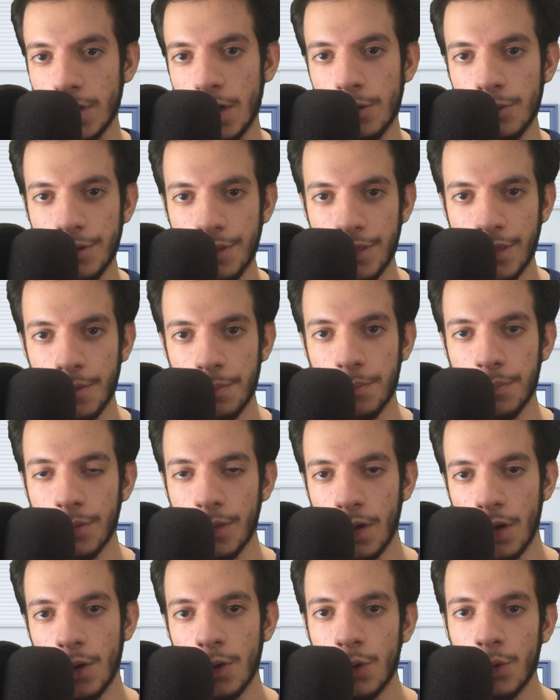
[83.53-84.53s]
down in the
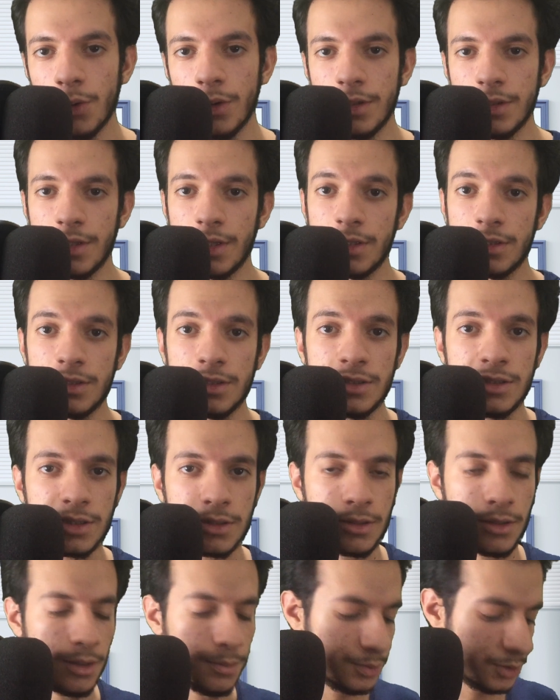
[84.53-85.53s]
below in the
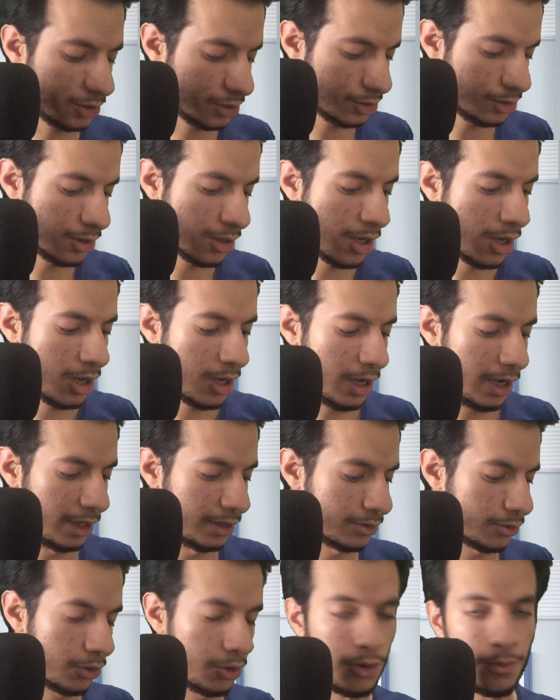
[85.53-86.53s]
description
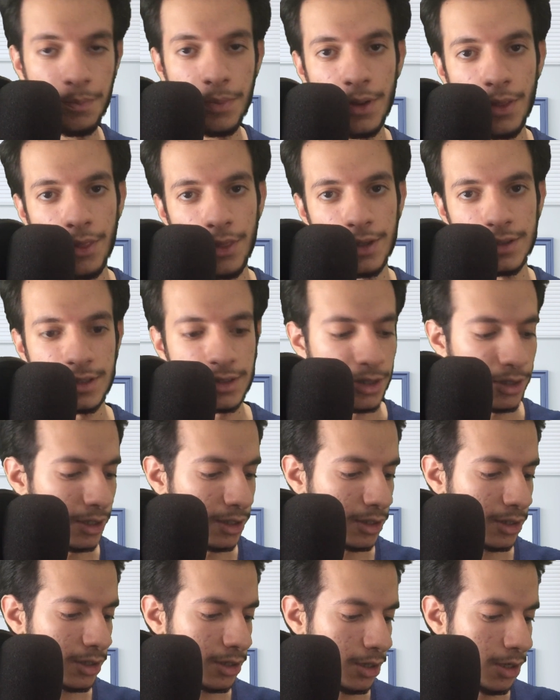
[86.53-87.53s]
and open this
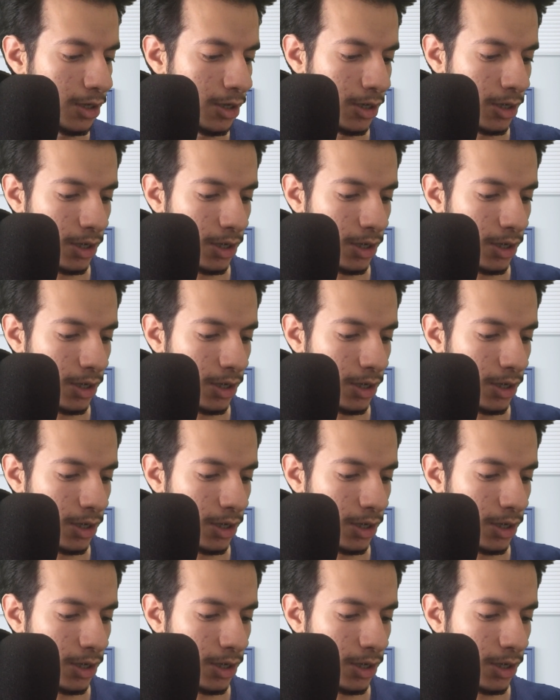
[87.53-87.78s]
link.